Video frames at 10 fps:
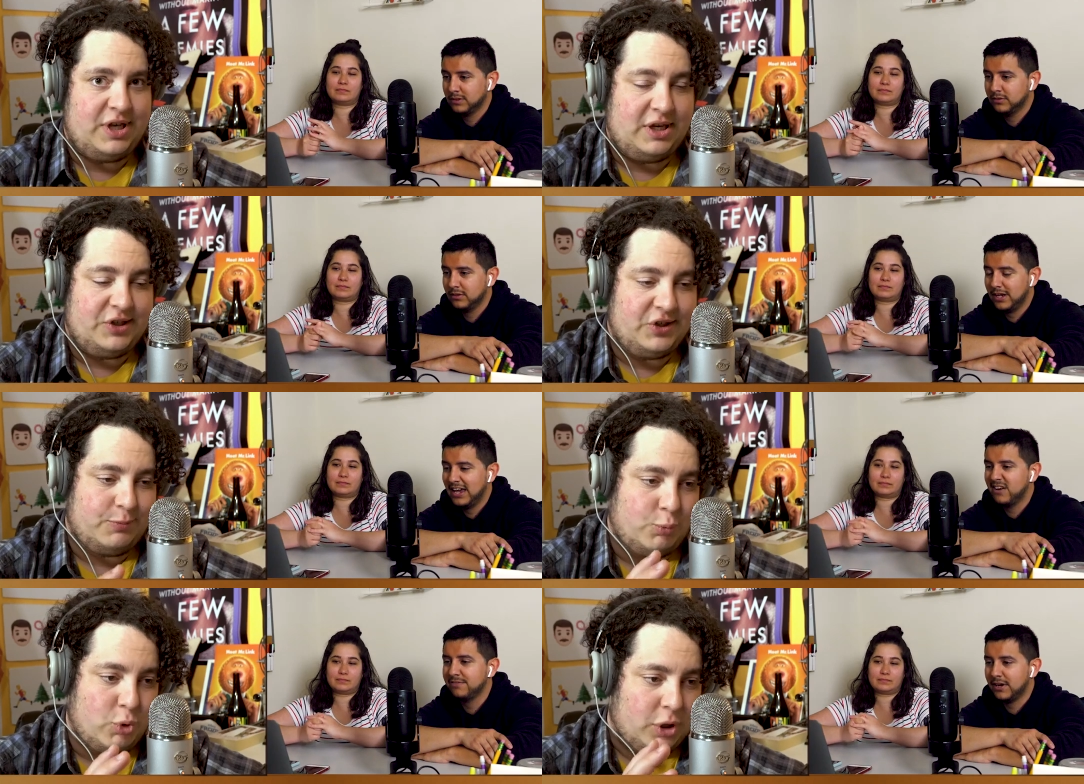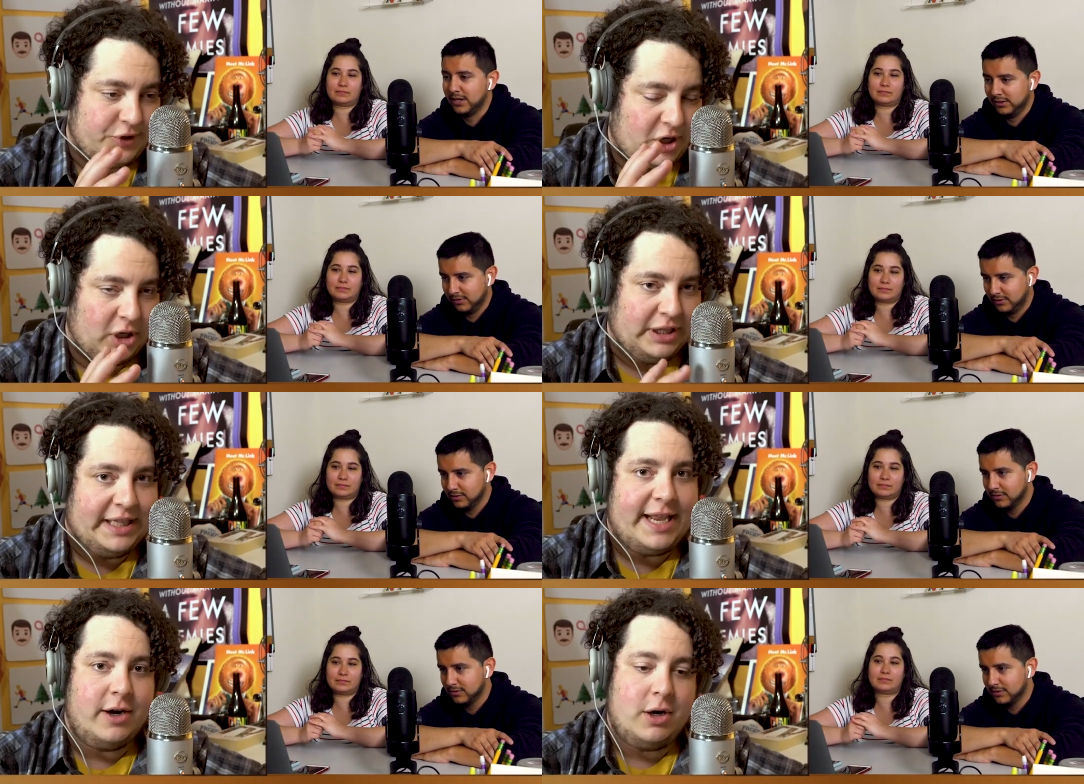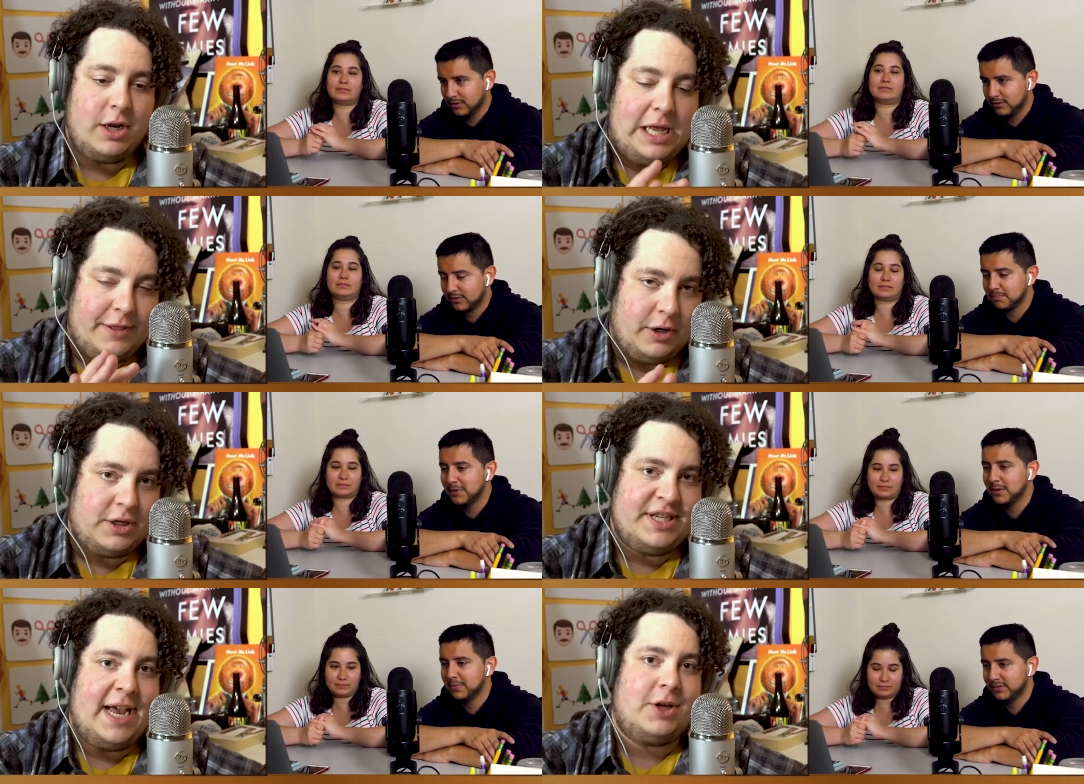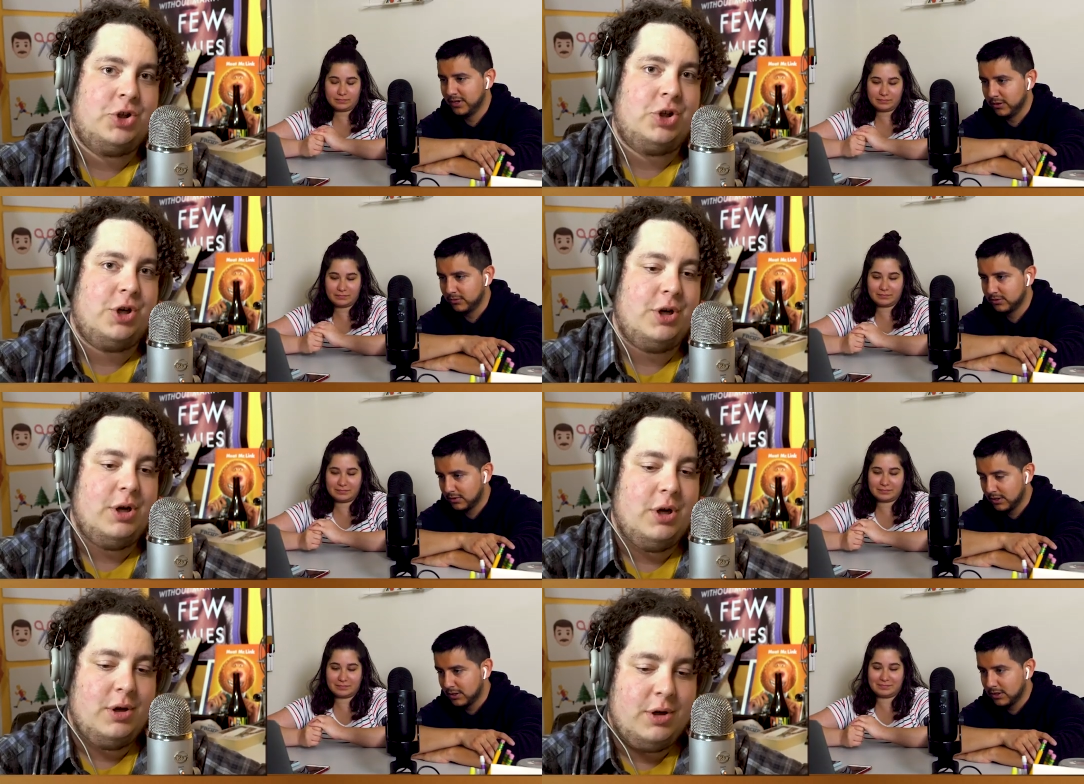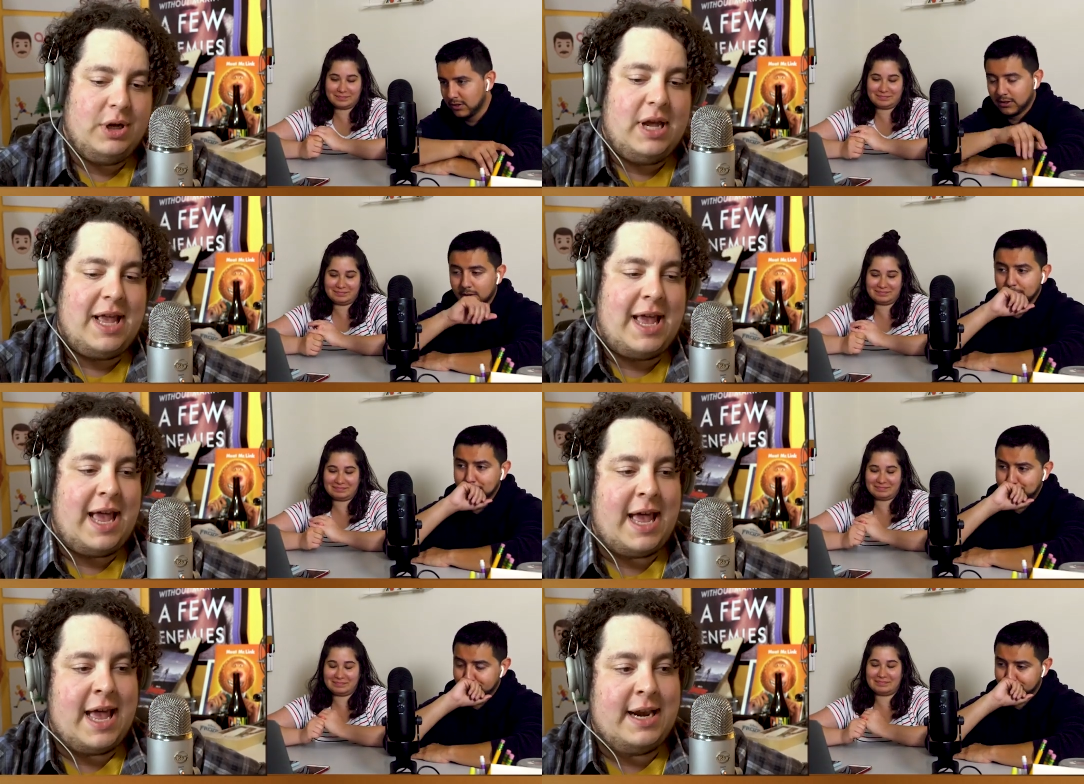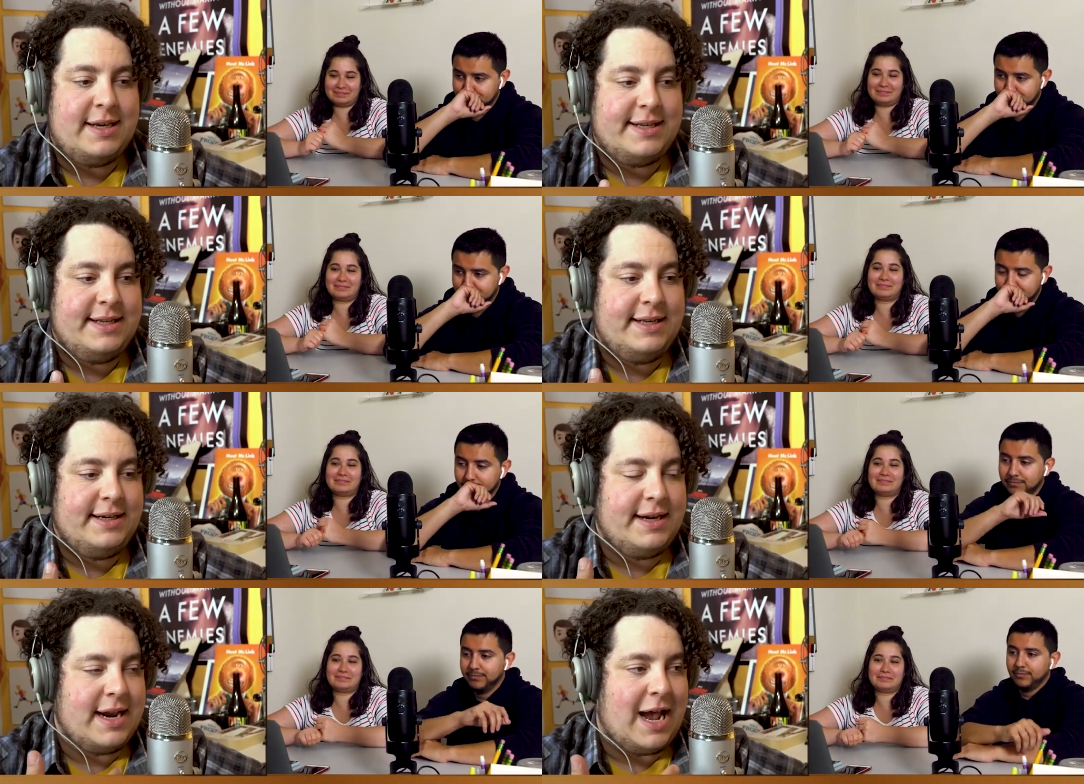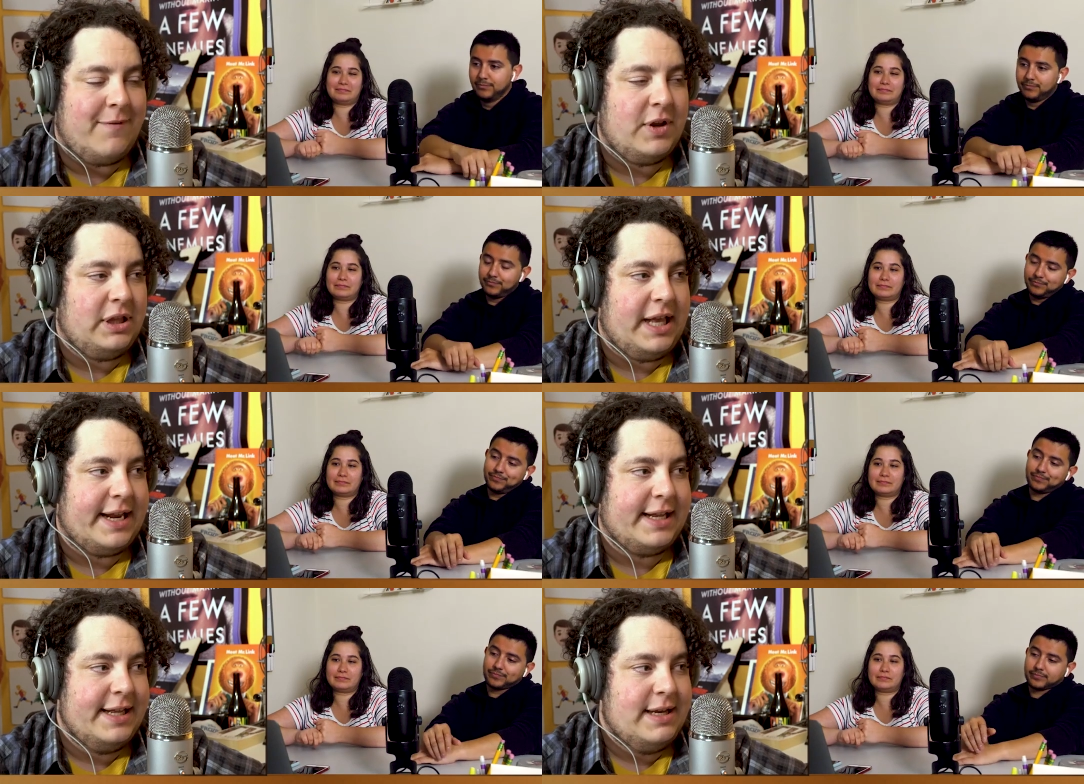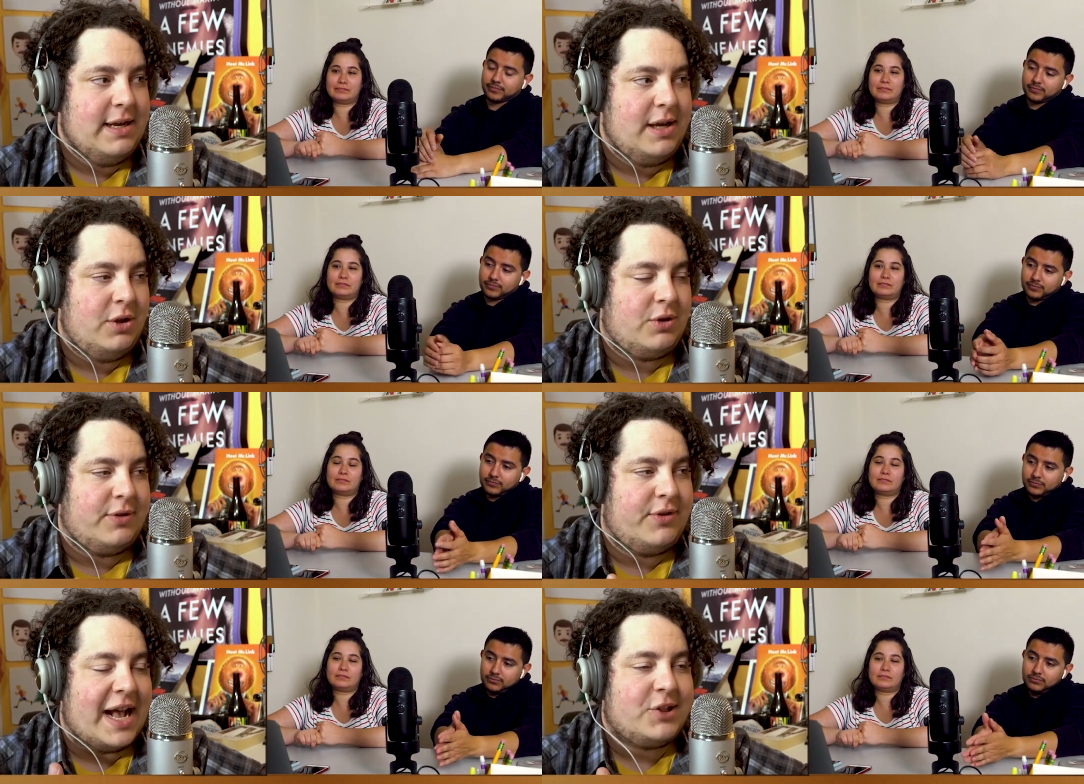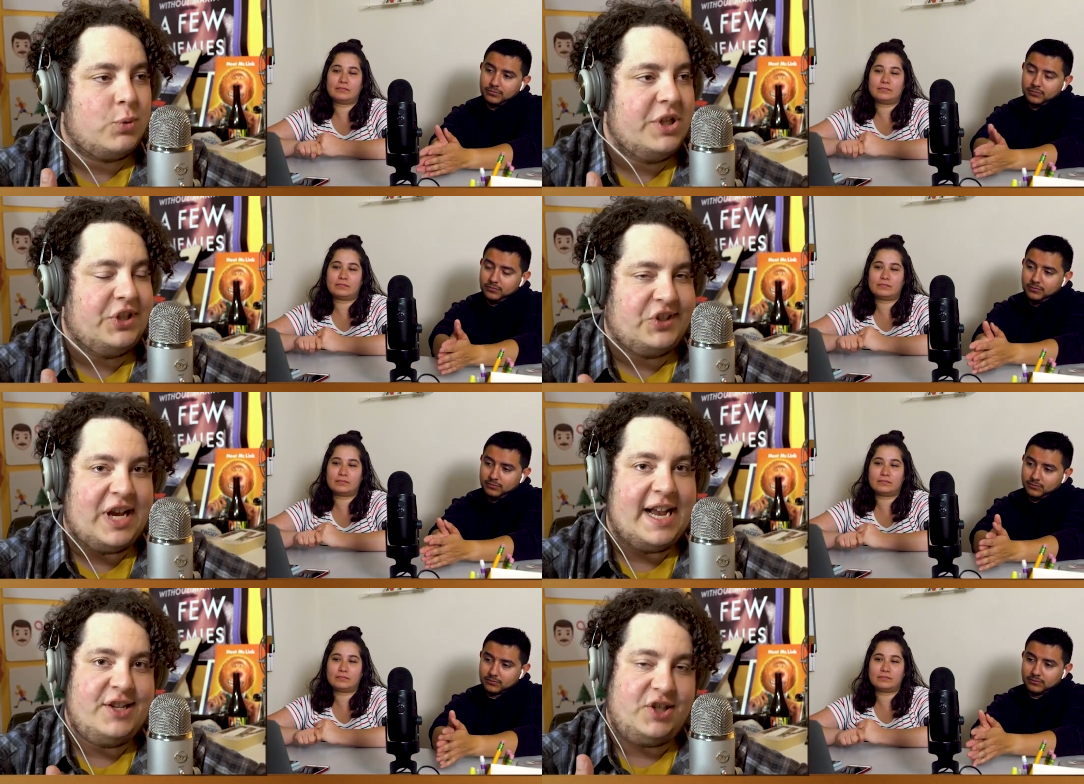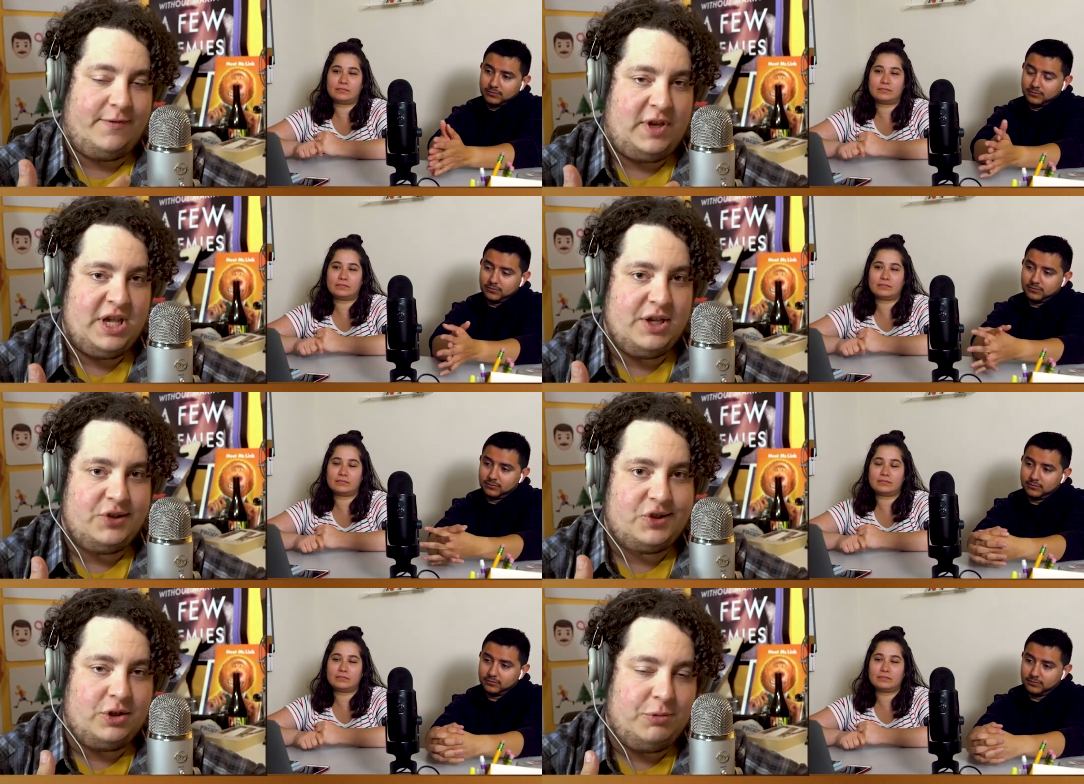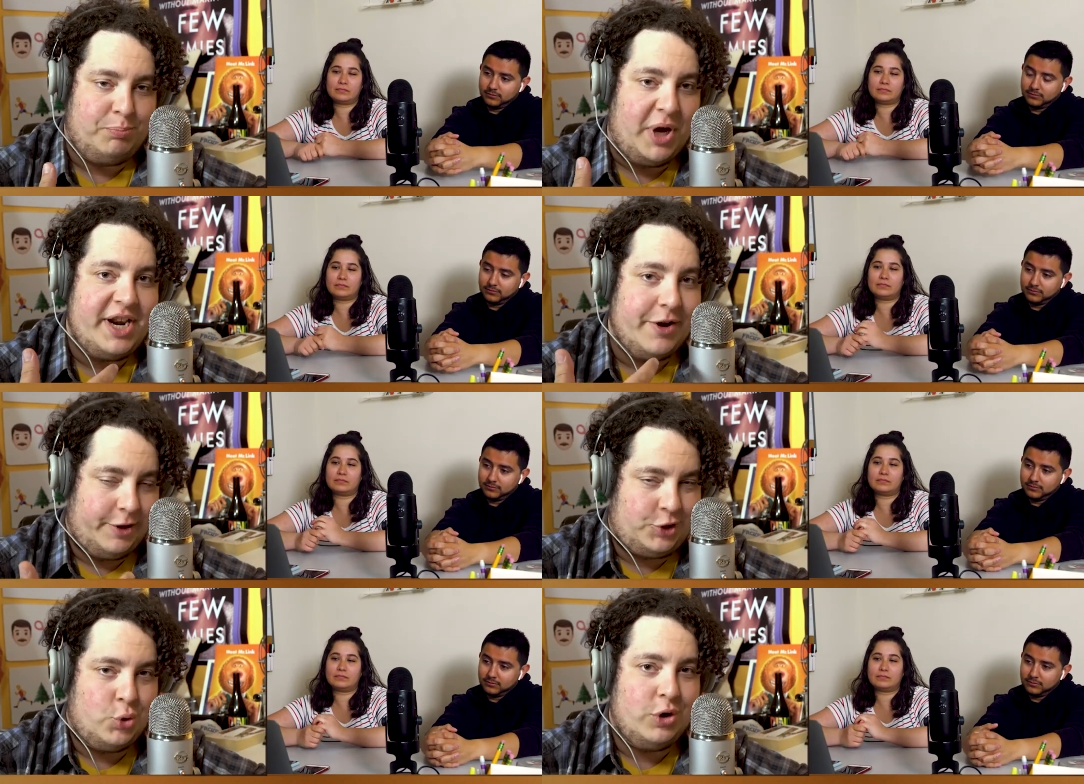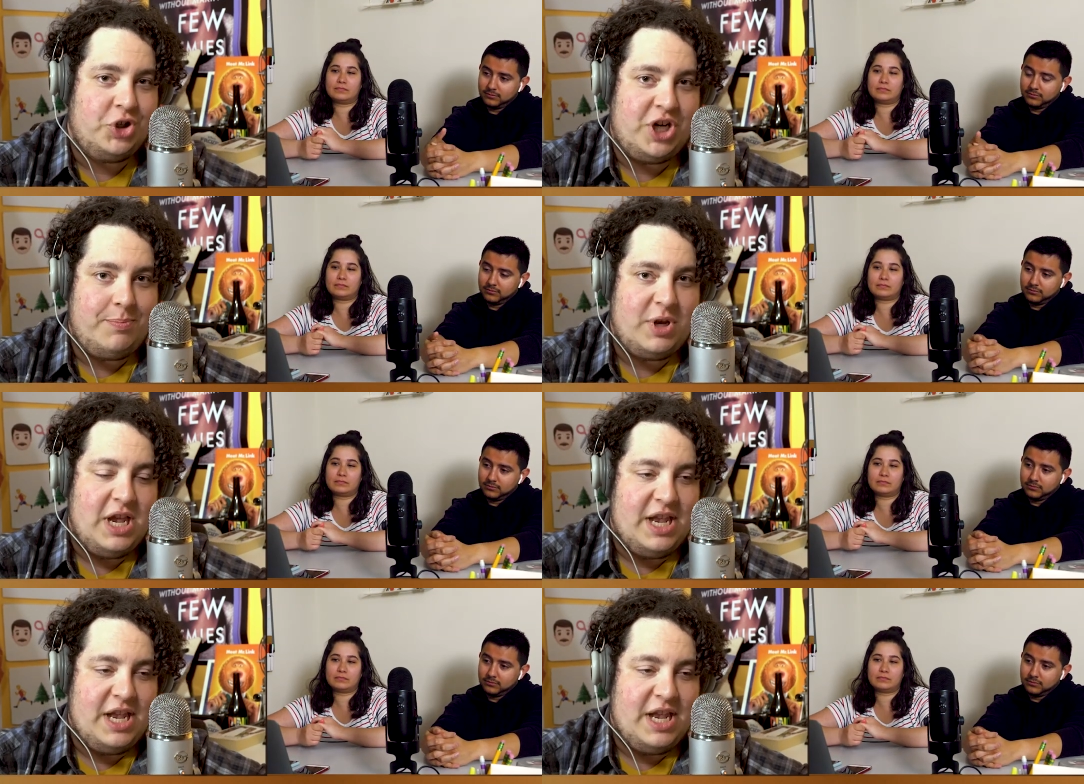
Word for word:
Speaker 1: things. His Edifying. worlds are layered, it's they're textured, and, and, I feel like that's one of the signs of his budding auteurship